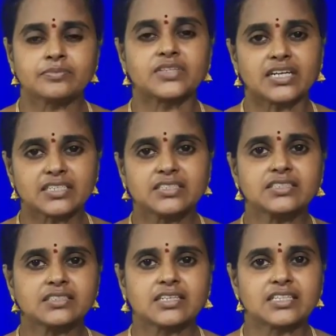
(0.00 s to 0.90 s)
That
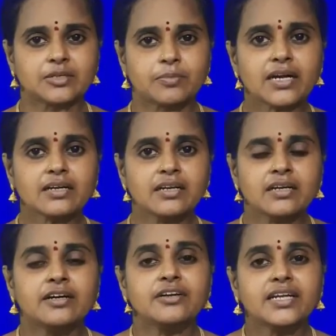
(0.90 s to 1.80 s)
is nothing but
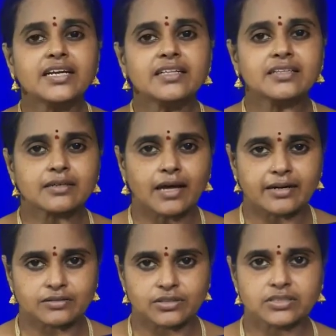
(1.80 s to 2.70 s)
reading the
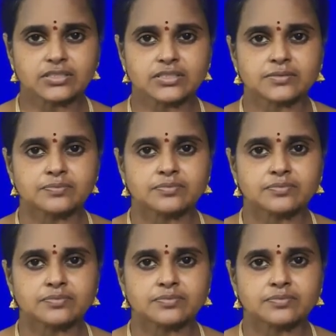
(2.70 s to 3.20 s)
characters